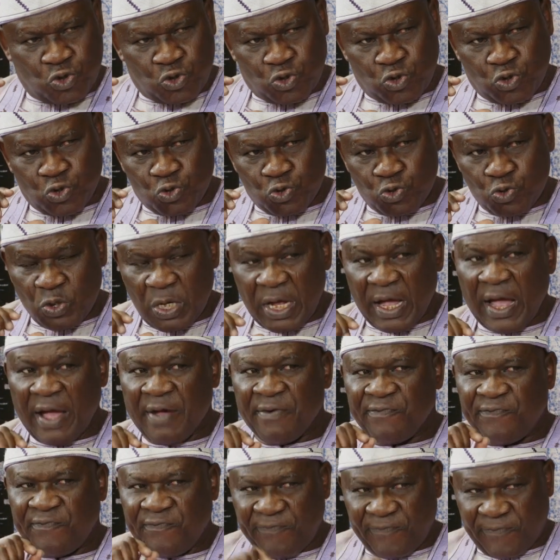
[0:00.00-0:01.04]
to
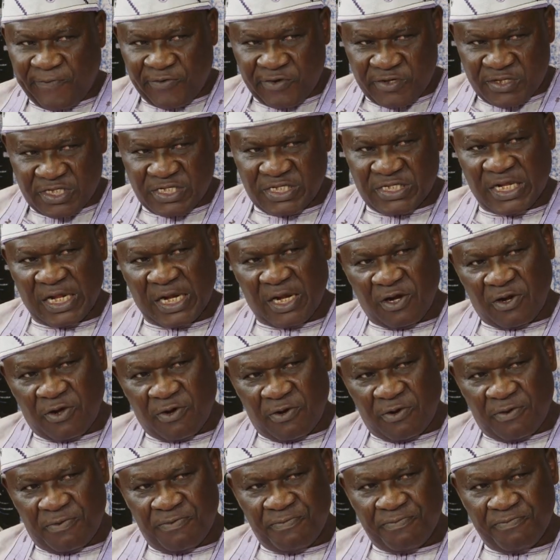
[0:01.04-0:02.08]
enforce the
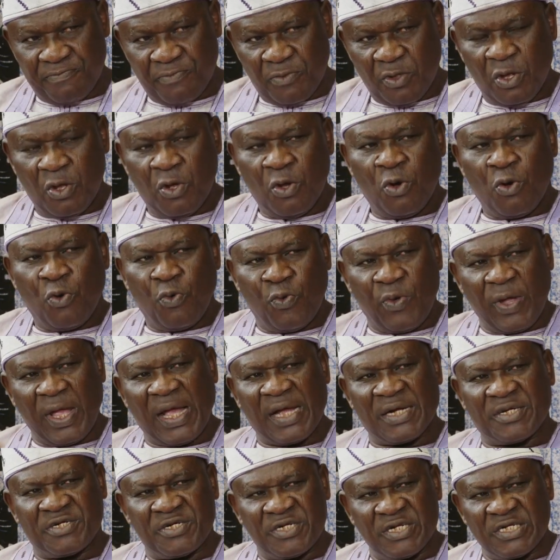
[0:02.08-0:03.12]
law, we
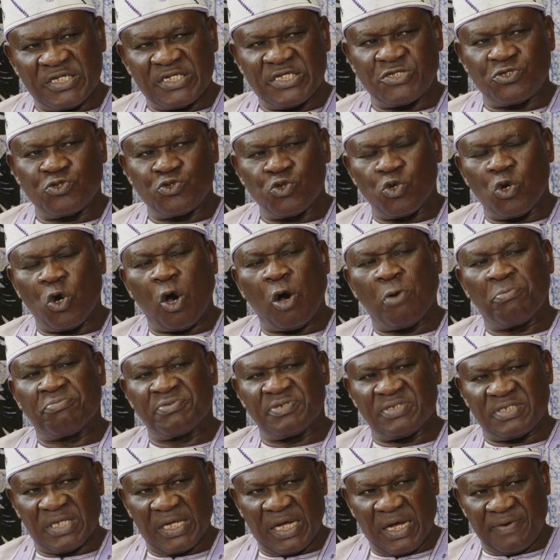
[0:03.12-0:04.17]
are trained to
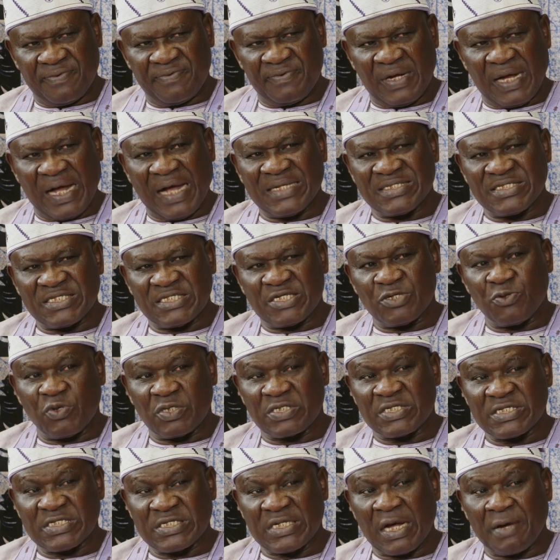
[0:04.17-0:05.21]
observe and see
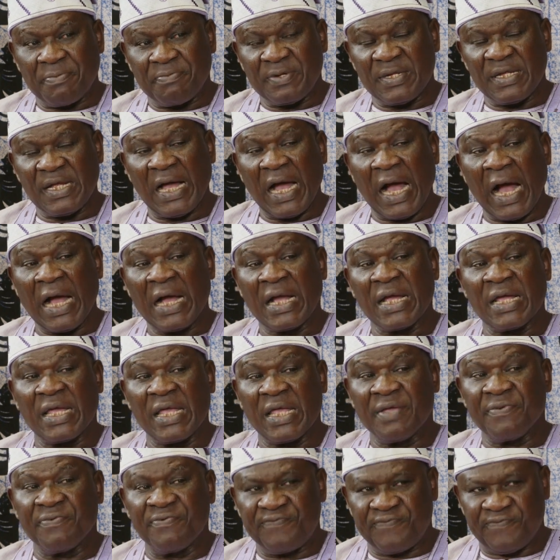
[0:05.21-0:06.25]
what is happening and
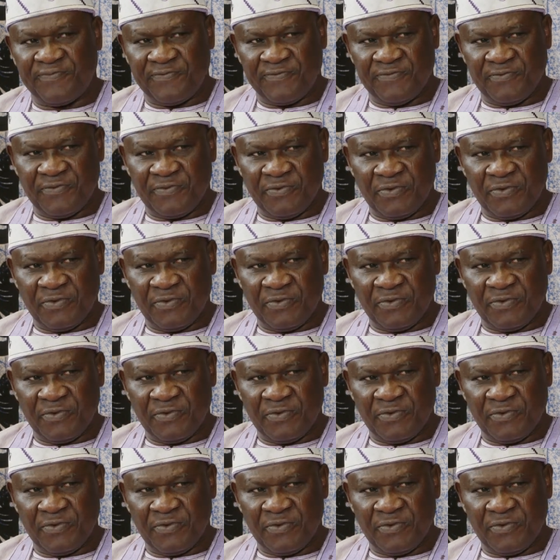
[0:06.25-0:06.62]
give